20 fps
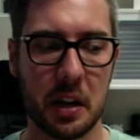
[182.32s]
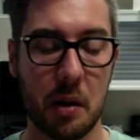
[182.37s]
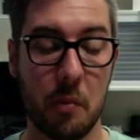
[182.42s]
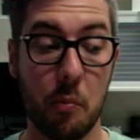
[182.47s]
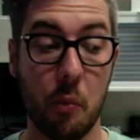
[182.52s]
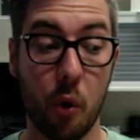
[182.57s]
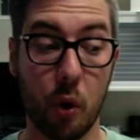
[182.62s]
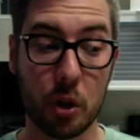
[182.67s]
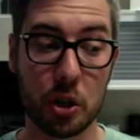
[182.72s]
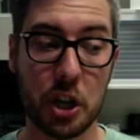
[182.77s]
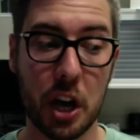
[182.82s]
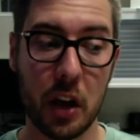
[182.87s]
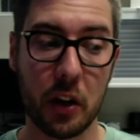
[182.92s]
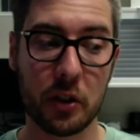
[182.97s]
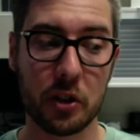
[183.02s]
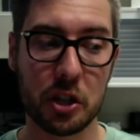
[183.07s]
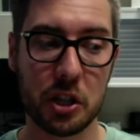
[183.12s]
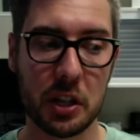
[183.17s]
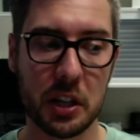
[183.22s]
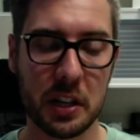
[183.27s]
more
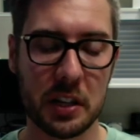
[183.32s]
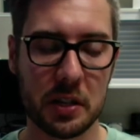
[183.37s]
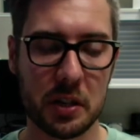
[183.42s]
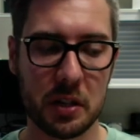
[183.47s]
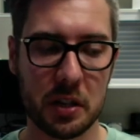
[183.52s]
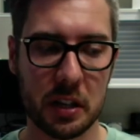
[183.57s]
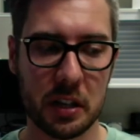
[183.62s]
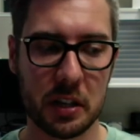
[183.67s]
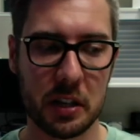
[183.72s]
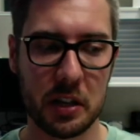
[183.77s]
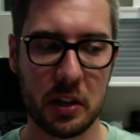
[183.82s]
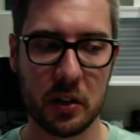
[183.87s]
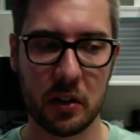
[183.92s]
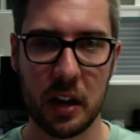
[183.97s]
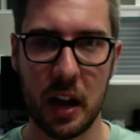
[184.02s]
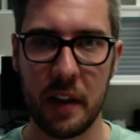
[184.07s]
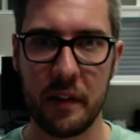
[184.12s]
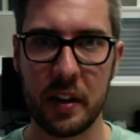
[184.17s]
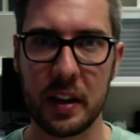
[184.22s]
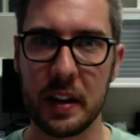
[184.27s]
challenging because you don't
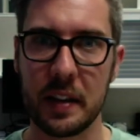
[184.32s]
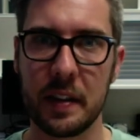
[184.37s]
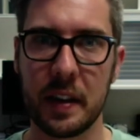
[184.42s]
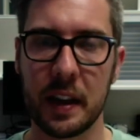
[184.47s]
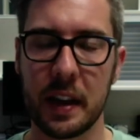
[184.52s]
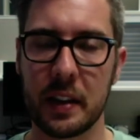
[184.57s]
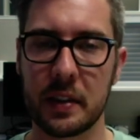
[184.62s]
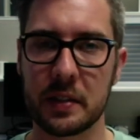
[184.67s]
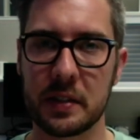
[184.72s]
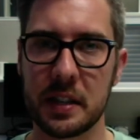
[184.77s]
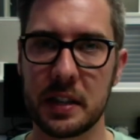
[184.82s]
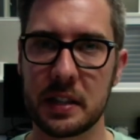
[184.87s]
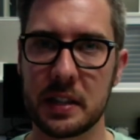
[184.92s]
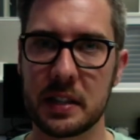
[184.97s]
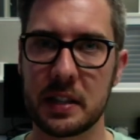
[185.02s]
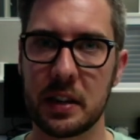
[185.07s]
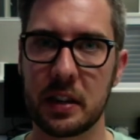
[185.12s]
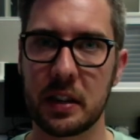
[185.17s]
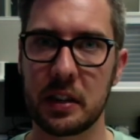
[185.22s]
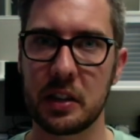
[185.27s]
have anything else
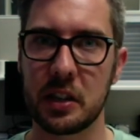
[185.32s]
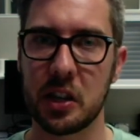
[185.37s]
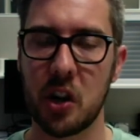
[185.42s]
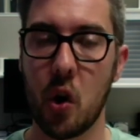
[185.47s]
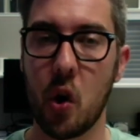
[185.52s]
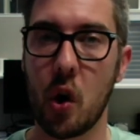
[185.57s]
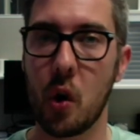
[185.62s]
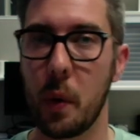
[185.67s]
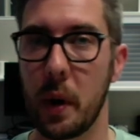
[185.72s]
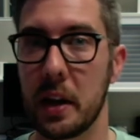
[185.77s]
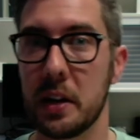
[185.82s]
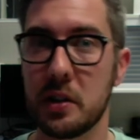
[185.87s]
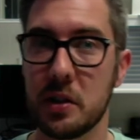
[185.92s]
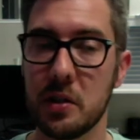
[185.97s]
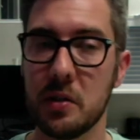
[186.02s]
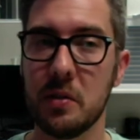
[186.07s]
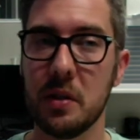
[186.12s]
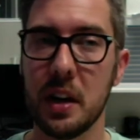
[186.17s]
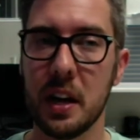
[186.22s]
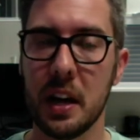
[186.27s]
necessarily to go away
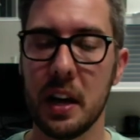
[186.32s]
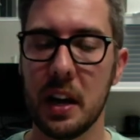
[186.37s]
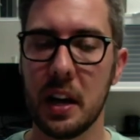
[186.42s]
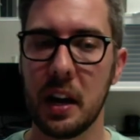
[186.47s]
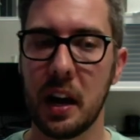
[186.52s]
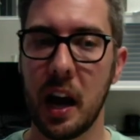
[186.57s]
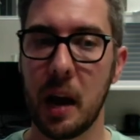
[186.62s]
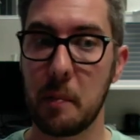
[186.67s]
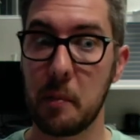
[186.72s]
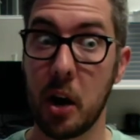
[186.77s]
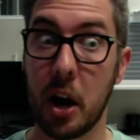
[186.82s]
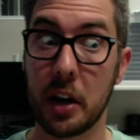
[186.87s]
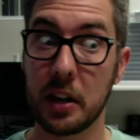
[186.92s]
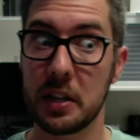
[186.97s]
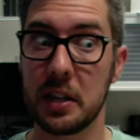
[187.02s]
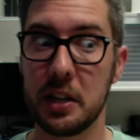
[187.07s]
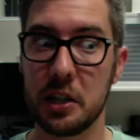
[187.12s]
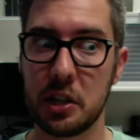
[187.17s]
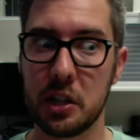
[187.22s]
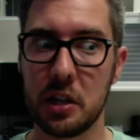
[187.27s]
to. I'm not
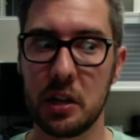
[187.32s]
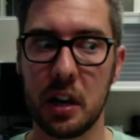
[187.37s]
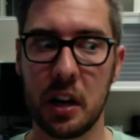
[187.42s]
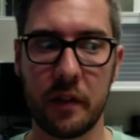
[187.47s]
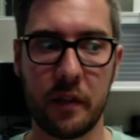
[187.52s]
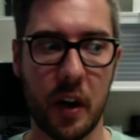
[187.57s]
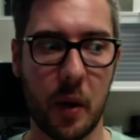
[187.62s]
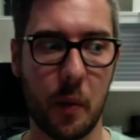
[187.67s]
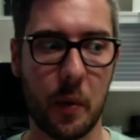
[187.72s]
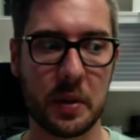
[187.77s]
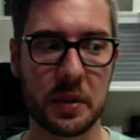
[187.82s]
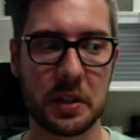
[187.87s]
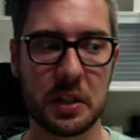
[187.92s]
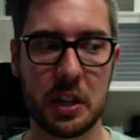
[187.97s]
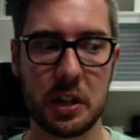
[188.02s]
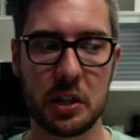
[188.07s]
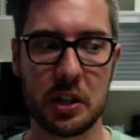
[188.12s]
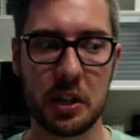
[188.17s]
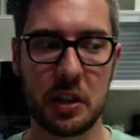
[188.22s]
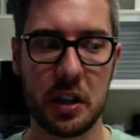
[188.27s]
teaching, and if I was
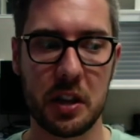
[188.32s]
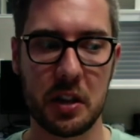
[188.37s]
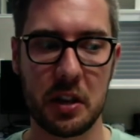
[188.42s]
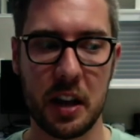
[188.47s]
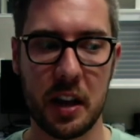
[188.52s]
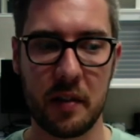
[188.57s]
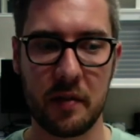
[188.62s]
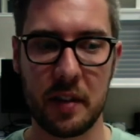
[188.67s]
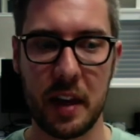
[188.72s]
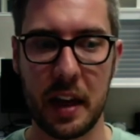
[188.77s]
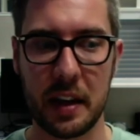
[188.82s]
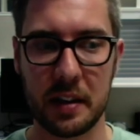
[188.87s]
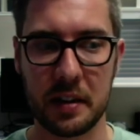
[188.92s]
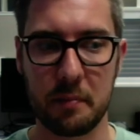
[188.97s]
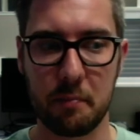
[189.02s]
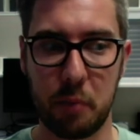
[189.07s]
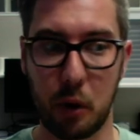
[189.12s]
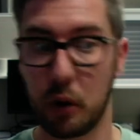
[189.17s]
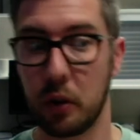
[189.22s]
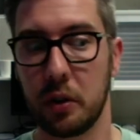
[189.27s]
teaching, then you'd have
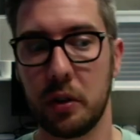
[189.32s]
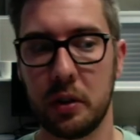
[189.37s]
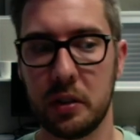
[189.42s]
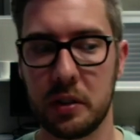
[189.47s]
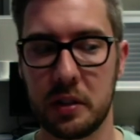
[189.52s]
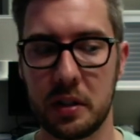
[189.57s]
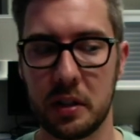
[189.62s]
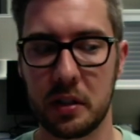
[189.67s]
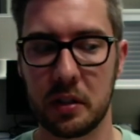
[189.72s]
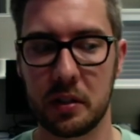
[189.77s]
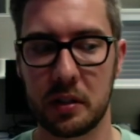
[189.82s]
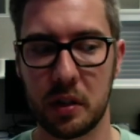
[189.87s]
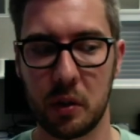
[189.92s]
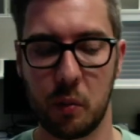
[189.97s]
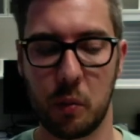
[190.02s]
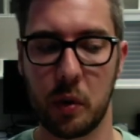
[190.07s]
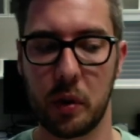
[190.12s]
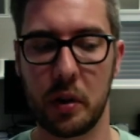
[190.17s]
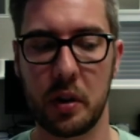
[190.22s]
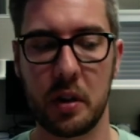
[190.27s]
that burden to
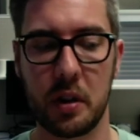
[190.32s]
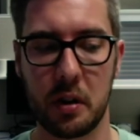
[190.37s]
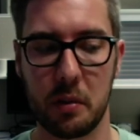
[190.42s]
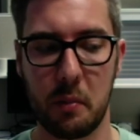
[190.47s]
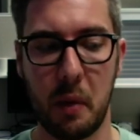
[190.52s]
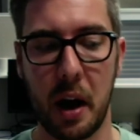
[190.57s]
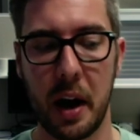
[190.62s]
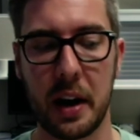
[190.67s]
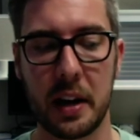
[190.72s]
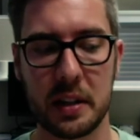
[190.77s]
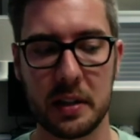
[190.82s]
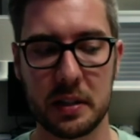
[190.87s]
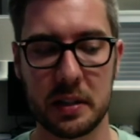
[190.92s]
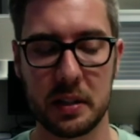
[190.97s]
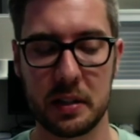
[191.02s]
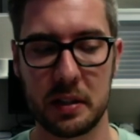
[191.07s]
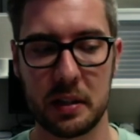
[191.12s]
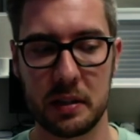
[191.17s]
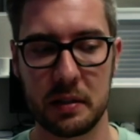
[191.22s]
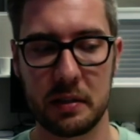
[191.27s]
worry your mind
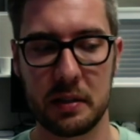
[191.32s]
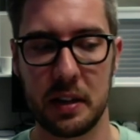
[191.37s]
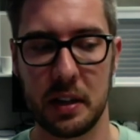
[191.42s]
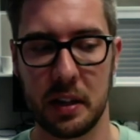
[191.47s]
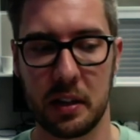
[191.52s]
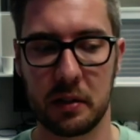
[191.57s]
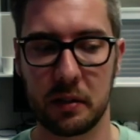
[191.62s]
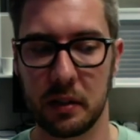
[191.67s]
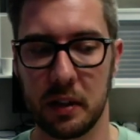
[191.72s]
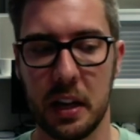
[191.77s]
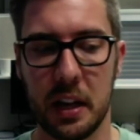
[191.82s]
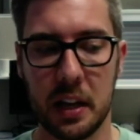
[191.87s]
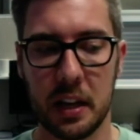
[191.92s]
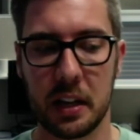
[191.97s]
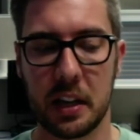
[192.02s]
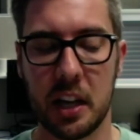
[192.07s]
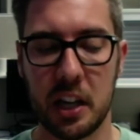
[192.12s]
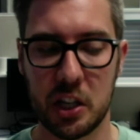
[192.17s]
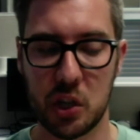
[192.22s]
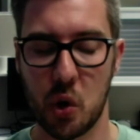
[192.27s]
and, you know,
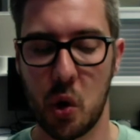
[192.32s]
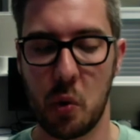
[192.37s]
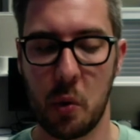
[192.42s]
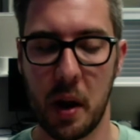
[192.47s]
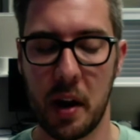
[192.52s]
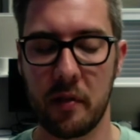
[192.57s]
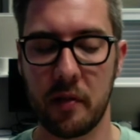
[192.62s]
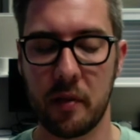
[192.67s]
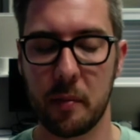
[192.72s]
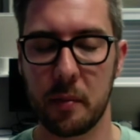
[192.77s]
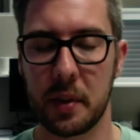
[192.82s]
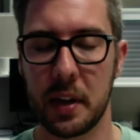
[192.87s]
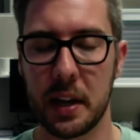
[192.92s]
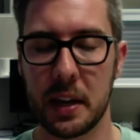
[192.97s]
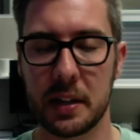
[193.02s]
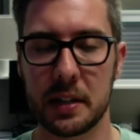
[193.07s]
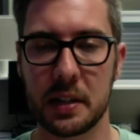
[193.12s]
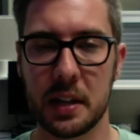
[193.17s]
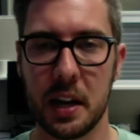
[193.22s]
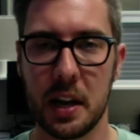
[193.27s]
get you away from
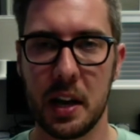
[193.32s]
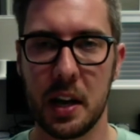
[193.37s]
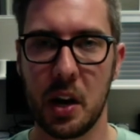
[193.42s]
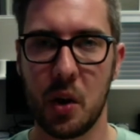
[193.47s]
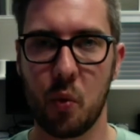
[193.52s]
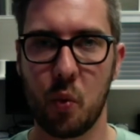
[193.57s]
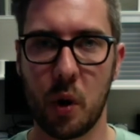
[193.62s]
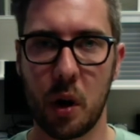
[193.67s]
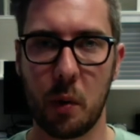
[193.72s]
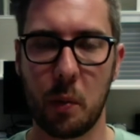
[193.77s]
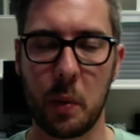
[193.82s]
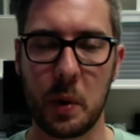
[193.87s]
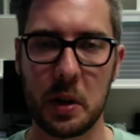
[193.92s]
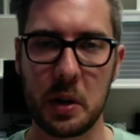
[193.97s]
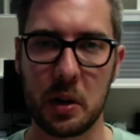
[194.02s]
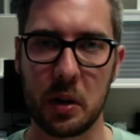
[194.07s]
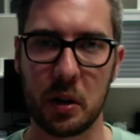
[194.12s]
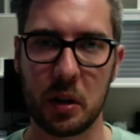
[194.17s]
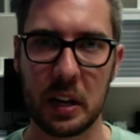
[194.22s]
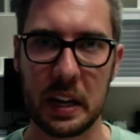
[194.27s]
things. Where when
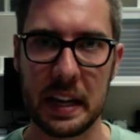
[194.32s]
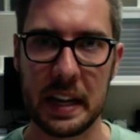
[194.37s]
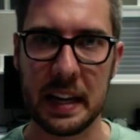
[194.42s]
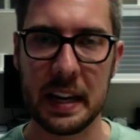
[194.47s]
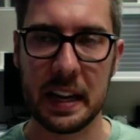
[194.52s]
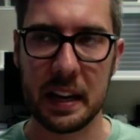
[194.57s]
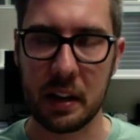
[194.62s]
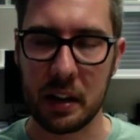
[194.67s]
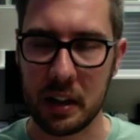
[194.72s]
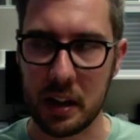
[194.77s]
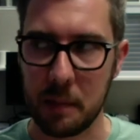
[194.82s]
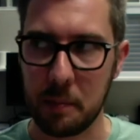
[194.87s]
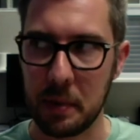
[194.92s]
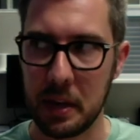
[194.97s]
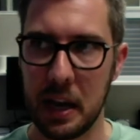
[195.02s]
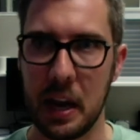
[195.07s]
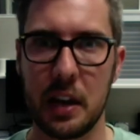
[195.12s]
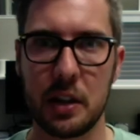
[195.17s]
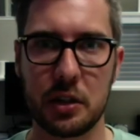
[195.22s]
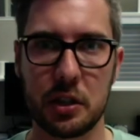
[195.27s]
you're in it in the
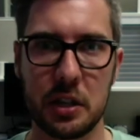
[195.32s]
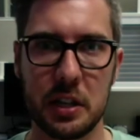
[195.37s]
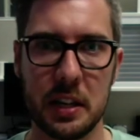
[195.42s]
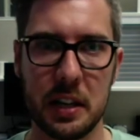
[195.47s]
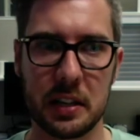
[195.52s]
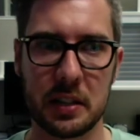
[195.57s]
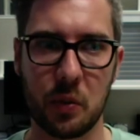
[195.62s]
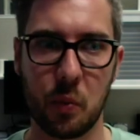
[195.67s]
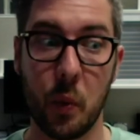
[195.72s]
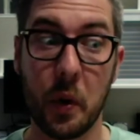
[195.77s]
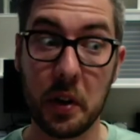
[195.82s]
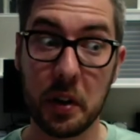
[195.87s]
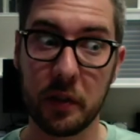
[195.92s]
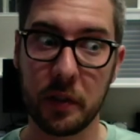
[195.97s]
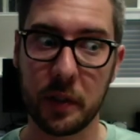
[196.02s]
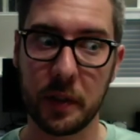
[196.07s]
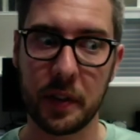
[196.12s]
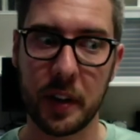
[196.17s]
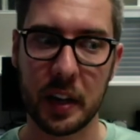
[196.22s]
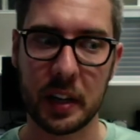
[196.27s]
PhD, it's a
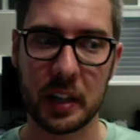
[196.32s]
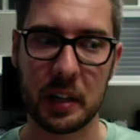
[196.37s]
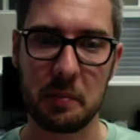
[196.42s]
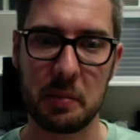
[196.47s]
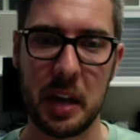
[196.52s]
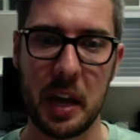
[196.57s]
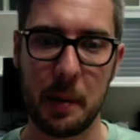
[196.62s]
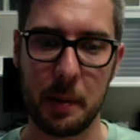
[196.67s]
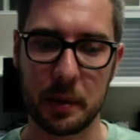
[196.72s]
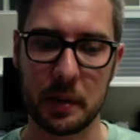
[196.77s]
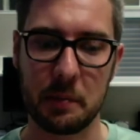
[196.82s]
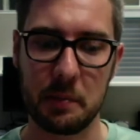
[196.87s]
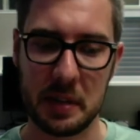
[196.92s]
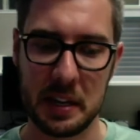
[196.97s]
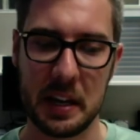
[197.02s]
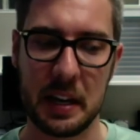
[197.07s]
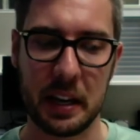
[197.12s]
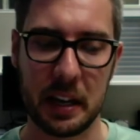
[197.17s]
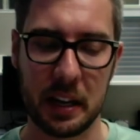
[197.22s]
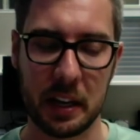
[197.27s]
wonderful thing to be able to
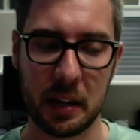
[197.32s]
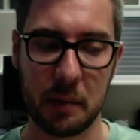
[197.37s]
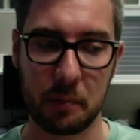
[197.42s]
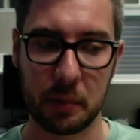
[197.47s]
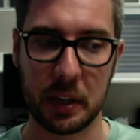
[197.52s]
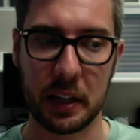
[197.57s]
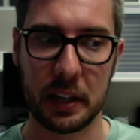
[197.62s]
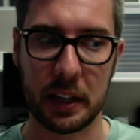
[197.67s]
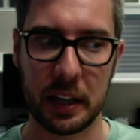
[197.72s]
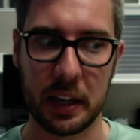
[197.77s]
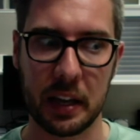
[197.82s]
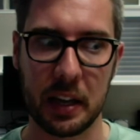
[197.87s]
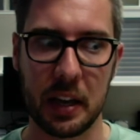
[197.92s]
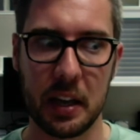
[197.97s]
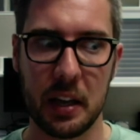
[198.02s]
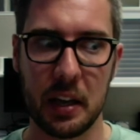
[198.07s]
be in it completely.